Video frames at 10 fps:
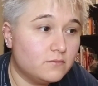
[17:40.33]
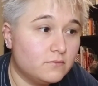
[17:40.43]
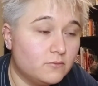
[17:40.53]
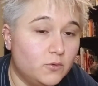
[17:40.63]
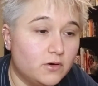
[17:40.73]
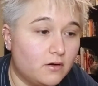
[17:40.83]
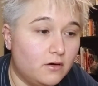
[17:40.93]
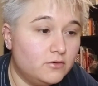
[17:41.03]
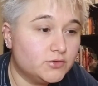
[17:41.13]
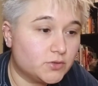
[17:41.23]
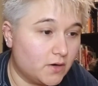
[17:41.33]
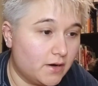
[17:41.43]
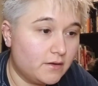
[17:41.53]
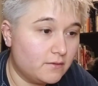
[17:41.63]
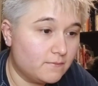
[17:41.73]
We're all
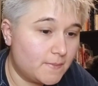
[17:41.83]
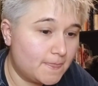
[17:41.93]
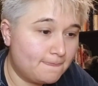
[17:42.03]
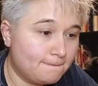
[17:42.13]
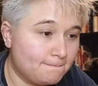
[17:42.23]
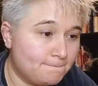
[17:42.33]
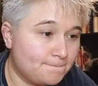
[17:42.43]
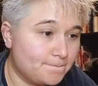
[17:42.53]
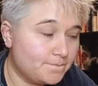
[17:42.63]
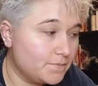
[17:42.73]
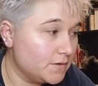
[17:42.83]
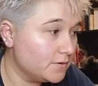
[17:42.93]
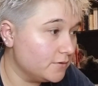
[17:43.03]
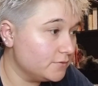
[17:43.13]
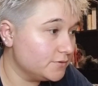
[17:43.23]
trying, you
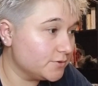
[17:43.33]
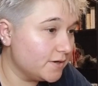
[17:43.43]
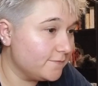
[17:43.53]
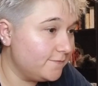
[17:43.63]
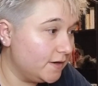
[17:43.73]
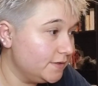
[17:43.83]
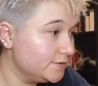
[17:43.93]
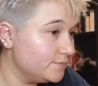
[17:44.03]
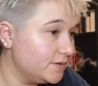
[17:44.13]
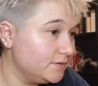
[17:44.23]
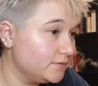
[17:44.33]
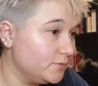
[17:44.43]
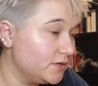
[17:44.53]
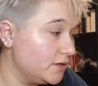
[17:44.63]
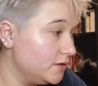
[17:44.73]
know, to try to find as many as we
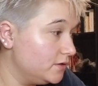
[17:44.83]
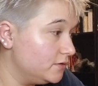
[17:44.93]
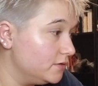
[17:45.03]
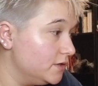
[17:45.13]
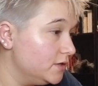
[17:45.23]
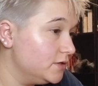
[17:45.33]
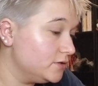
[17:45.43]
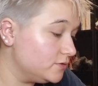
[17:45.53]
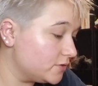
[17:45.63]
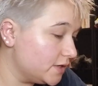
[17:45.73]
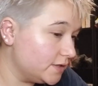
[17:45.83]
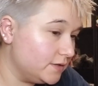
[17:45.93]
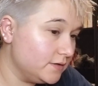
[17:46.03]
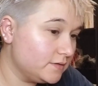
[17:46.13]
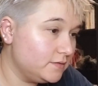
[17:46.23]
can, try to
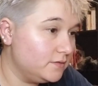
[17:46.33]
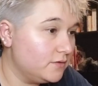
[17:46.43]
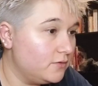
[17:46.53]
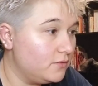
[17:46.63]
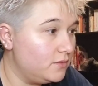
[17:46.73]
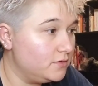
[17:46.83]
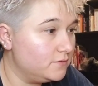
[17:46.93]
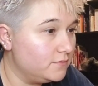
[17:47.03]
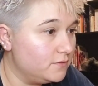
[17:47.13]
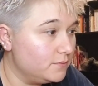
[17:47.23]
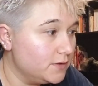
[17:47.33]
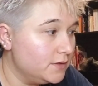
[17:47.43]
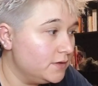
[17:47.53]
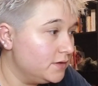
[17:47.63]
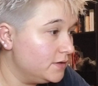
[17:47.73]
get to know all of them.
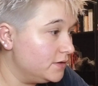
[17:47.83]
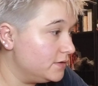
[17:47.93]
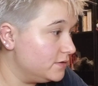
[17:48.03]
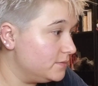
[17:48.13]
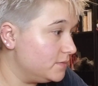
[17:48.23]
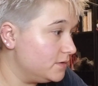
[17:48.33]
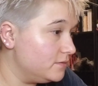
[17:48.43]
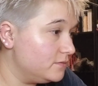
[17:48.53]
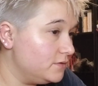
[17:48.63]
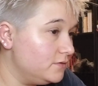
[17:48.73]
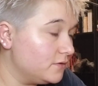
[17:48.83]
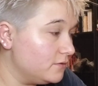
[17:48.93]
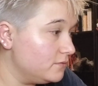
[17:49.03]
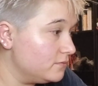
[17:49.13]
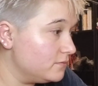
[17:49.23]
You know,